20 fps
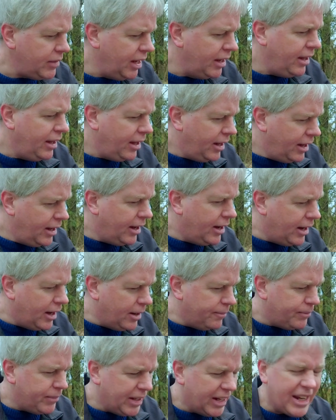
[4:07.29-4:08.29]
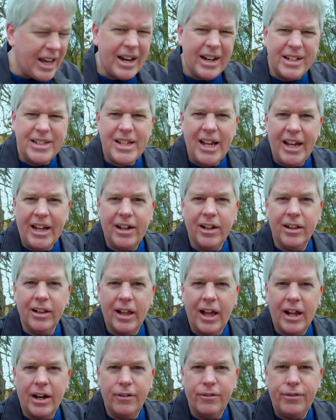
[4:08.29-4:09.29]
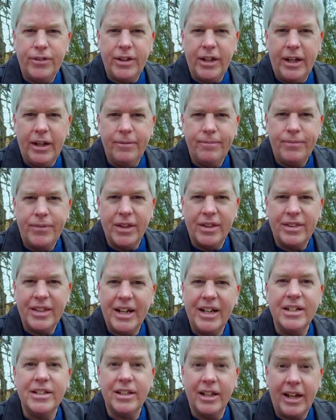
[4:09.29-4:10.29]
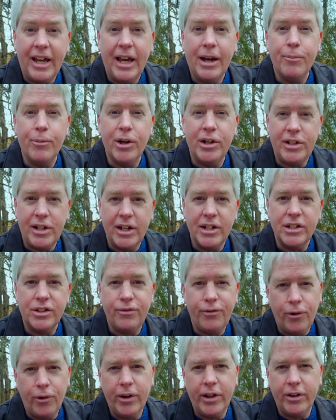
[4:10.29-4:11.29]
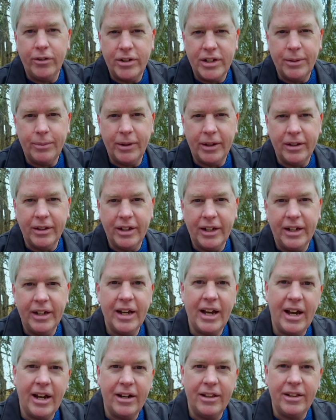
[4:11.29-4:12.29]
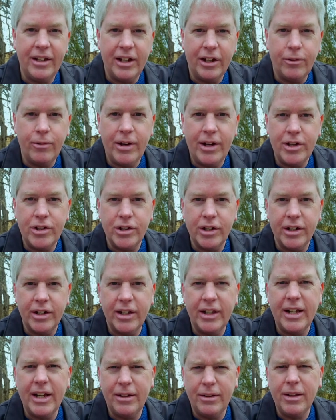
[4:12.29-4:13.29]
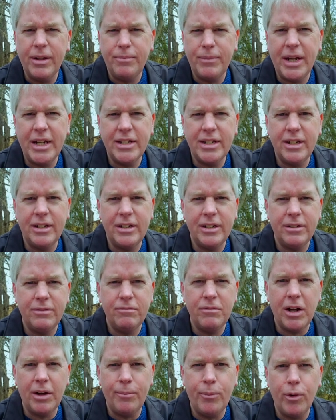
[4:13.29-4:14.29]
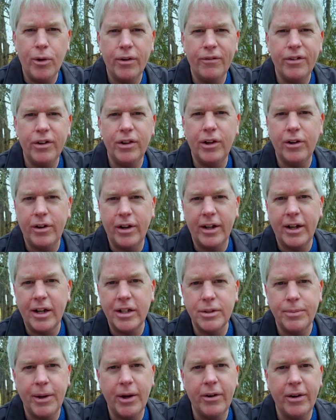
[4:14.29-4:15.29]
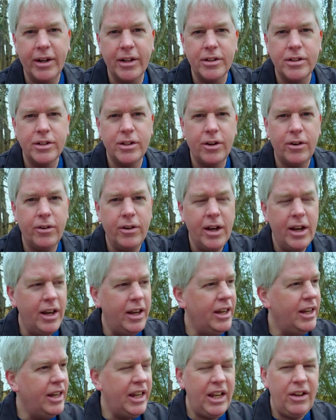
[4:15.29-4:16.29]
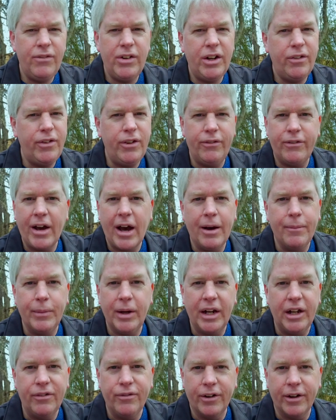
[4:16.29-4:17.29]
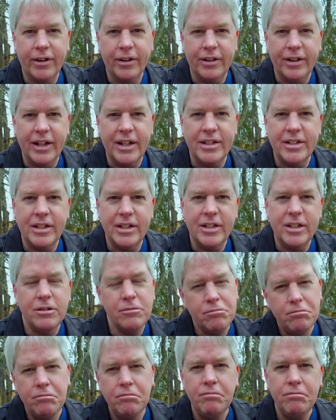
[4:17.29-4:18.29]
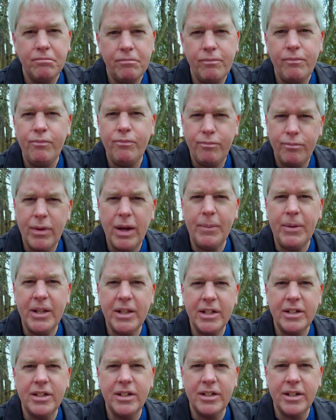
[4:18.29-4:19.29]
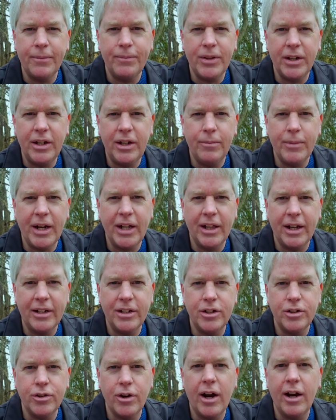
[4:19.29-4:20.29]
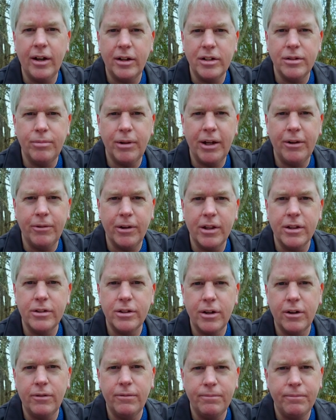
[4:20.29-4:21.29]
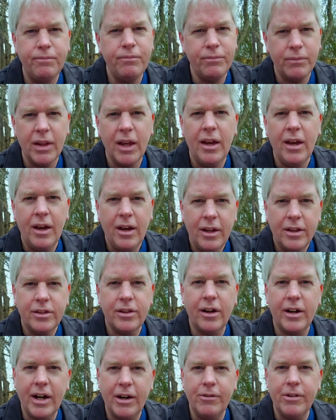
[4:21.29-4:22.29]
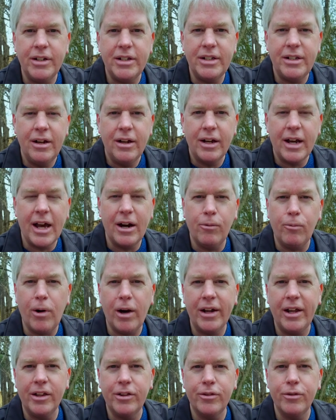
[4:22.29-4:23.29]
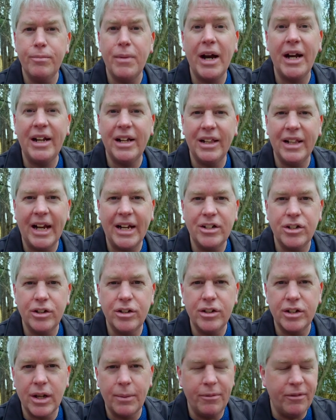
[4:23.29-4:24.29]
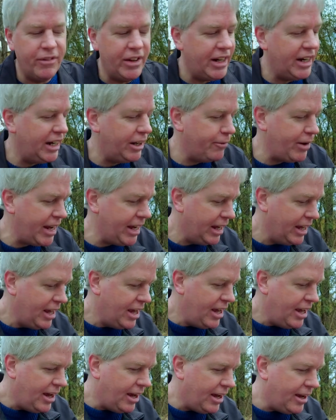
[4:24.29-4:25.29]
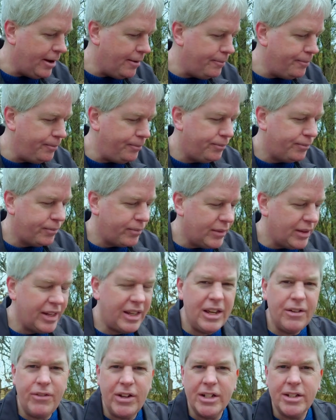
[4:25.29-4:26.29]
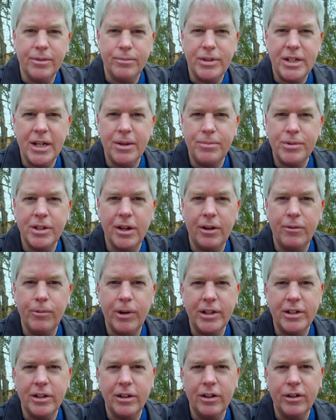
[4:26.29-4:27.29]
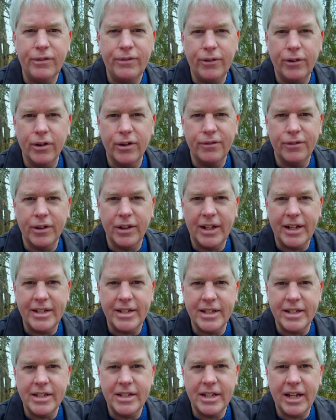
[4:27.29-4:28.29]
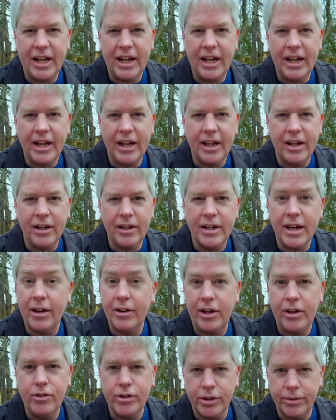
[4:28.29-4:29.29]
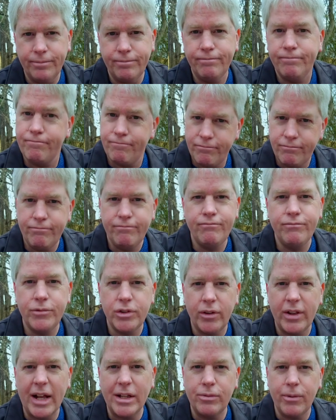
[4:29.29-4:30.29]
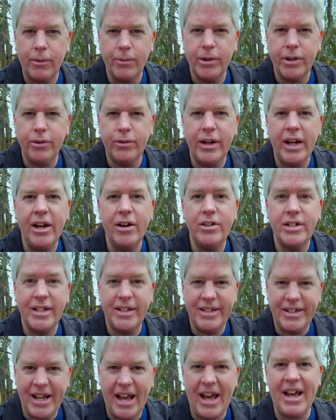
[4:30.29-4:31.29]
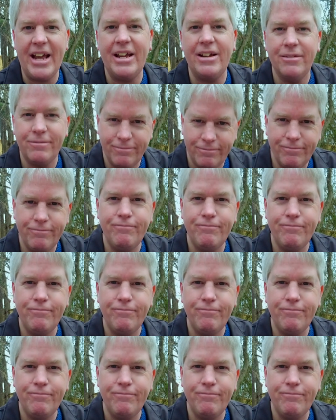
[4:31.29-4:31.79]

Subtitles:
They kind of take a lot of the things the camera does for you typically out of the equation, and that makes it a more of a learning experience. So even if you've got money for good lenses, maybe this is something you might like to try to play with. So thought I would kind of walk you through my collection, some of it anyway, give you some tips on what to look for lenses and how to use them. So that's what we're doing here today.